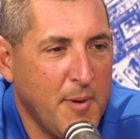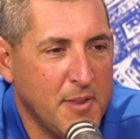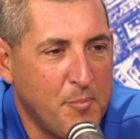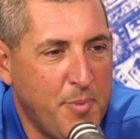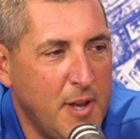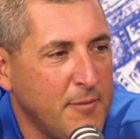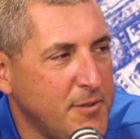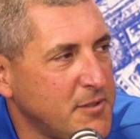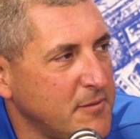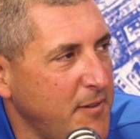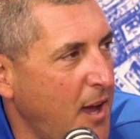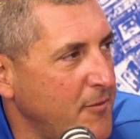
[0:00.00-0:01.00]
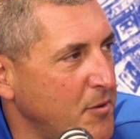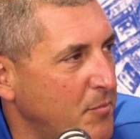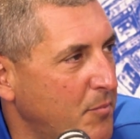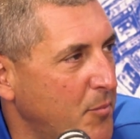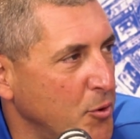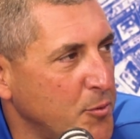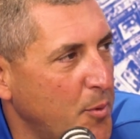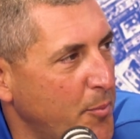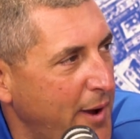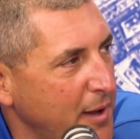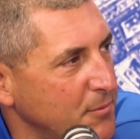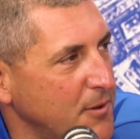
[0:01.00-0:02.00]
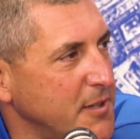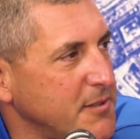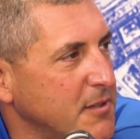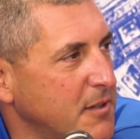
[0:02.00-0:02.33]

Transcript: about the benefits of having multiple pathways.